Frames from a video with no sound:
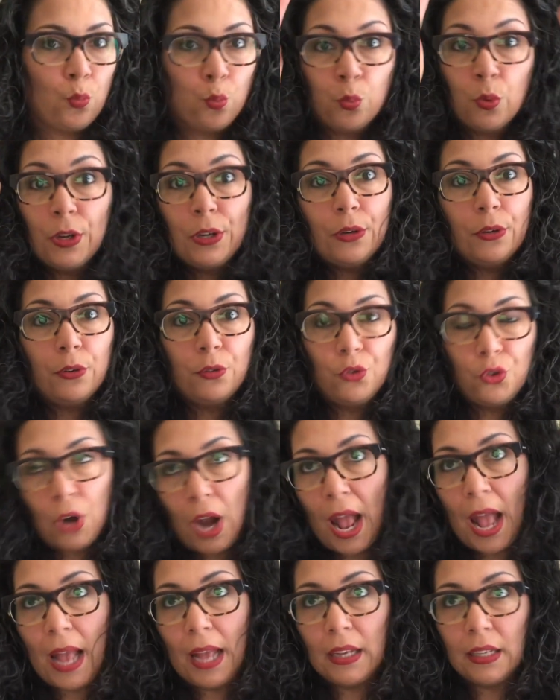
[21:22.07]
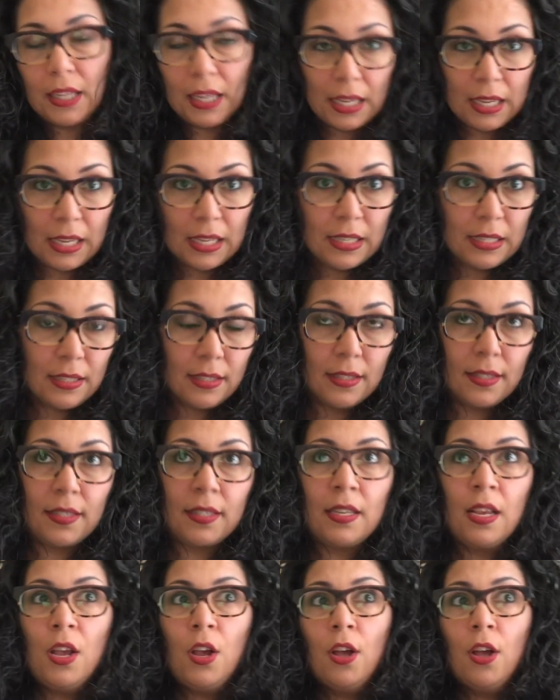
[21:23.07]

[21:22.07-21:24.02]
Real drag is